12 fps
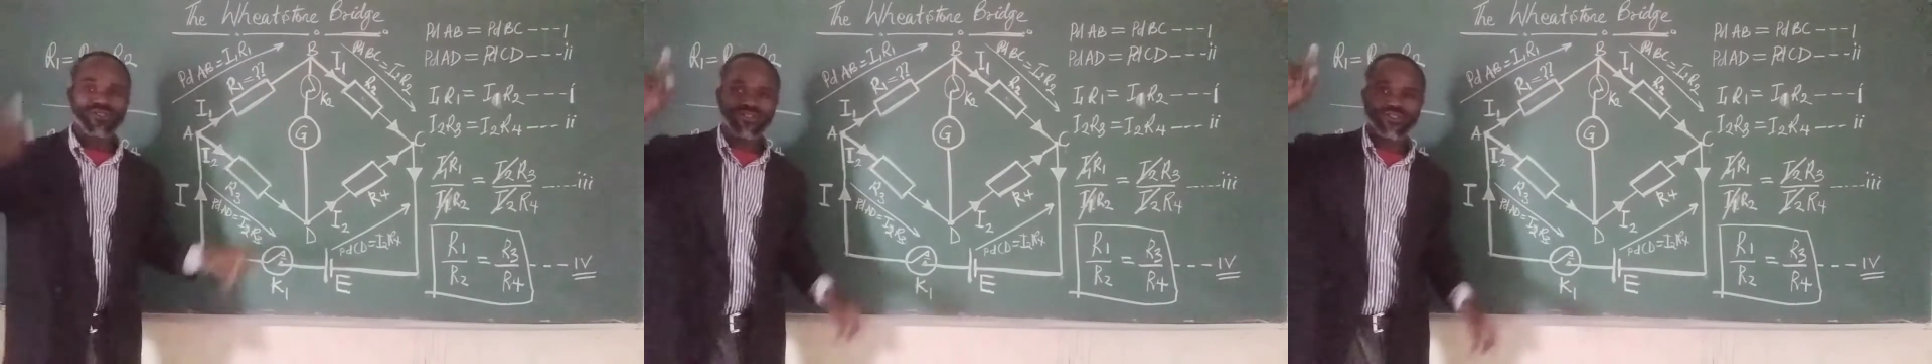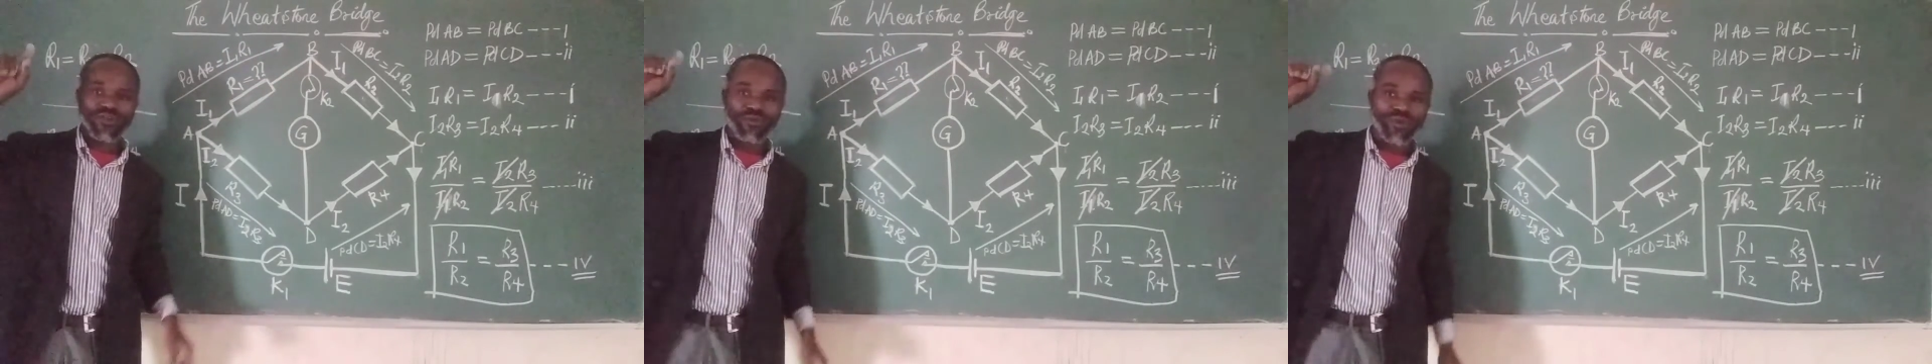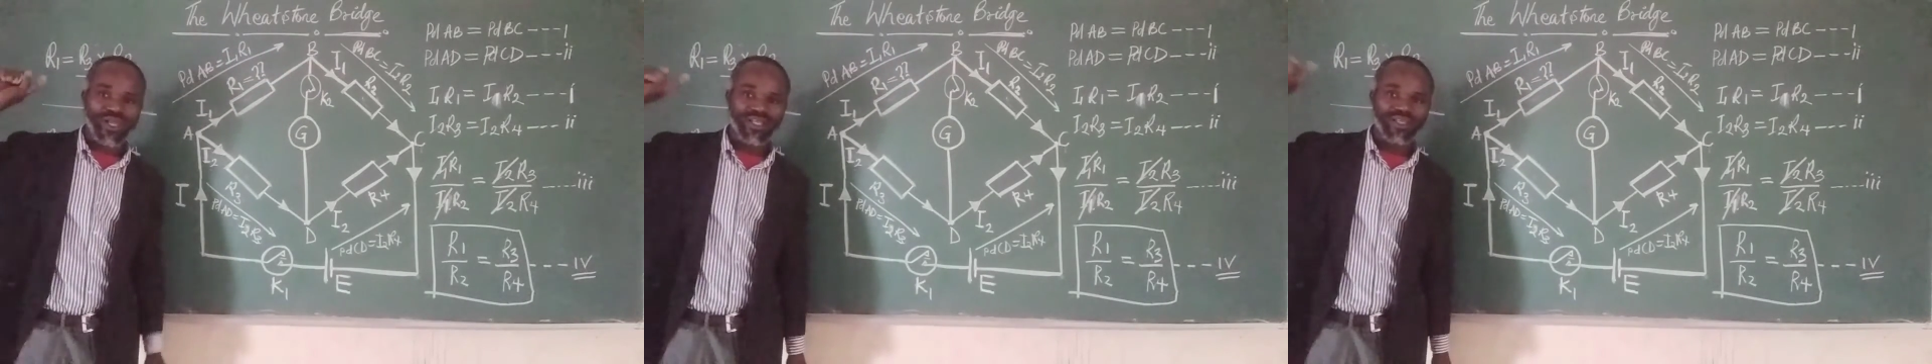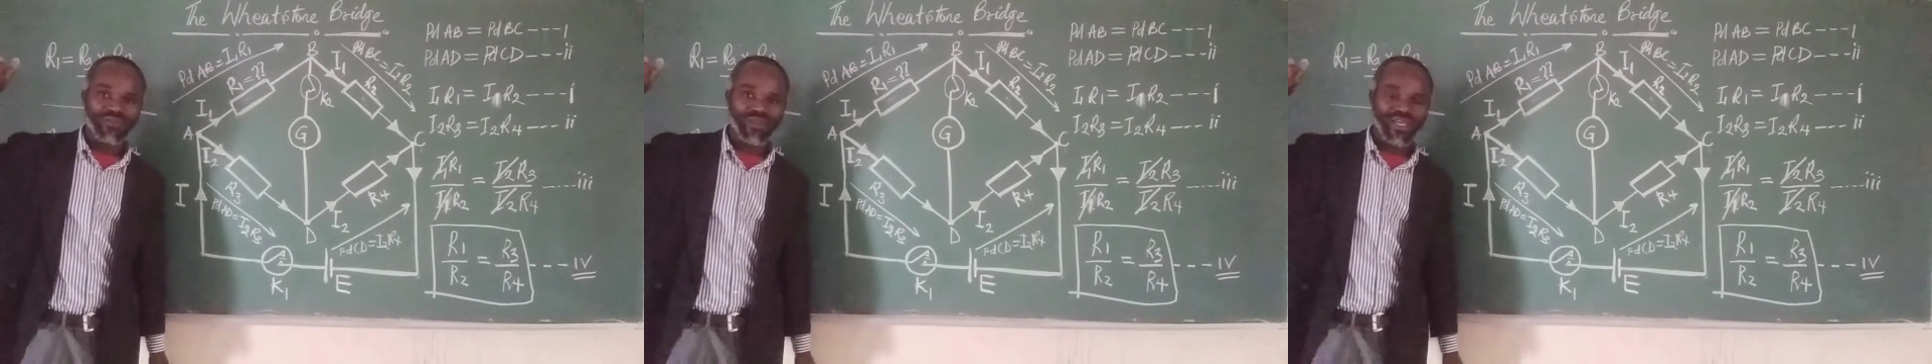somewhere
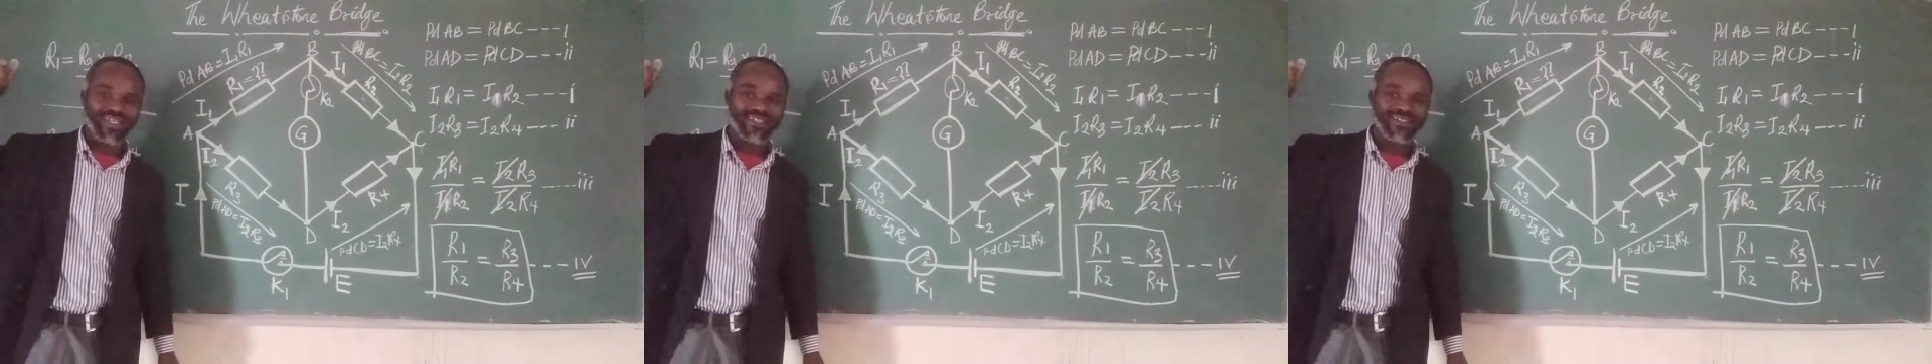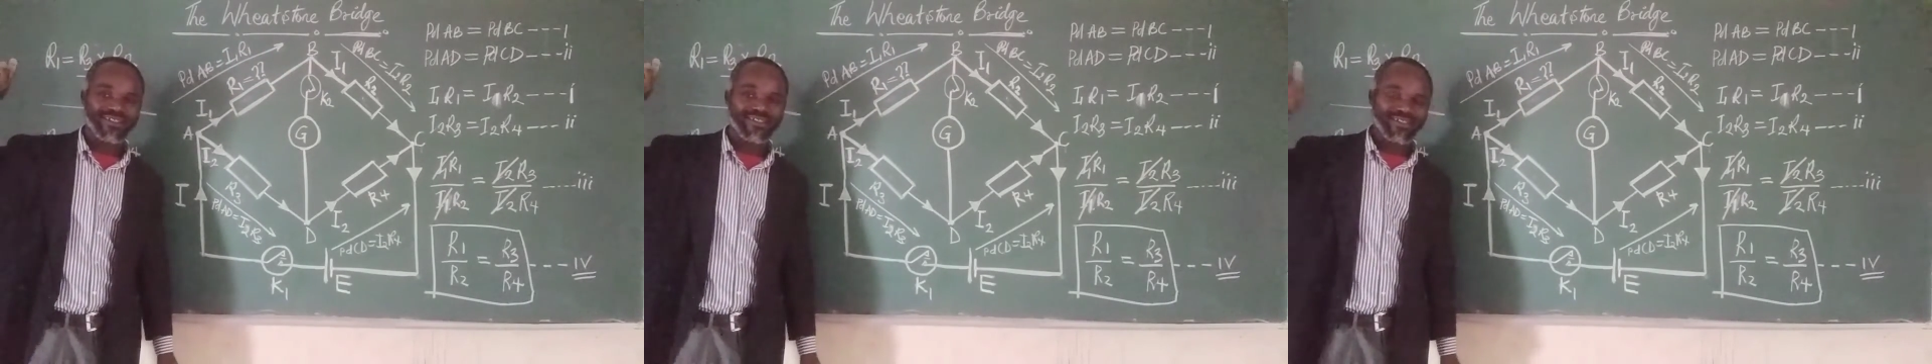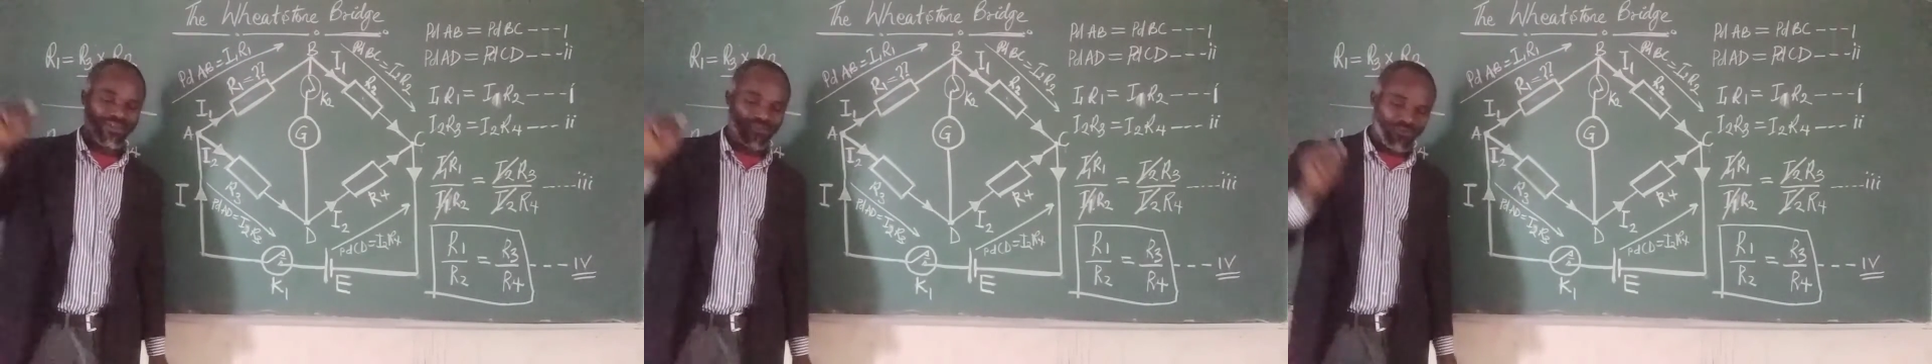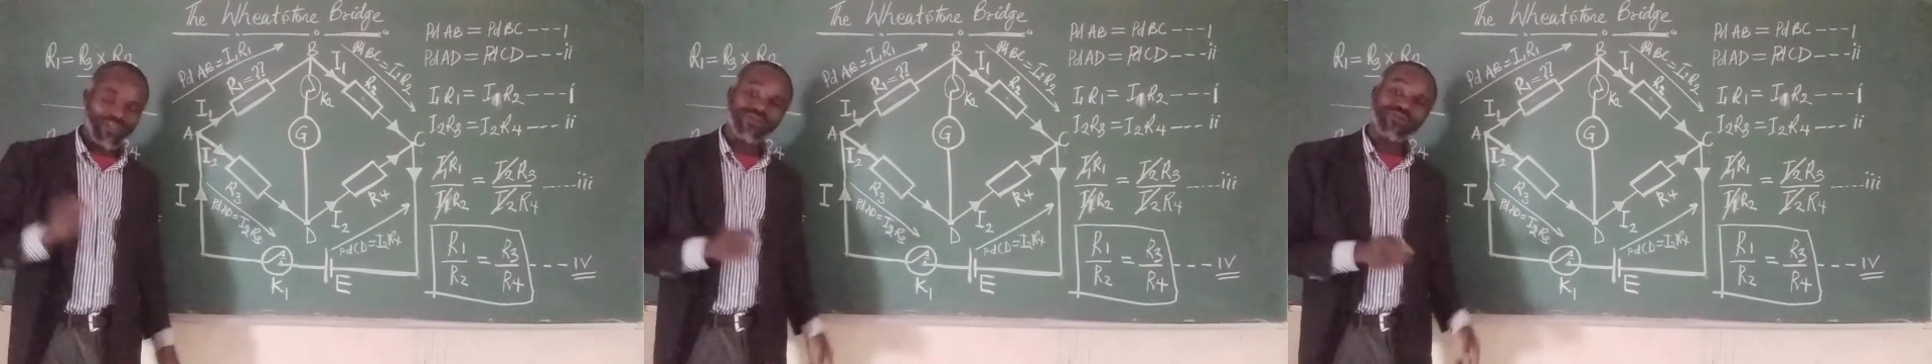there.
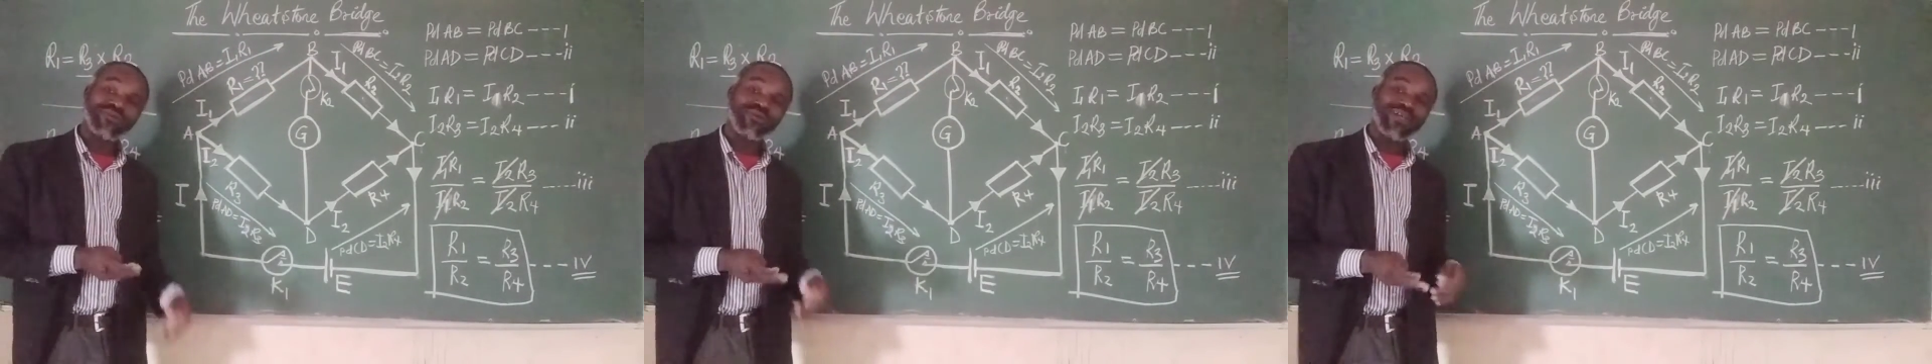Thank you.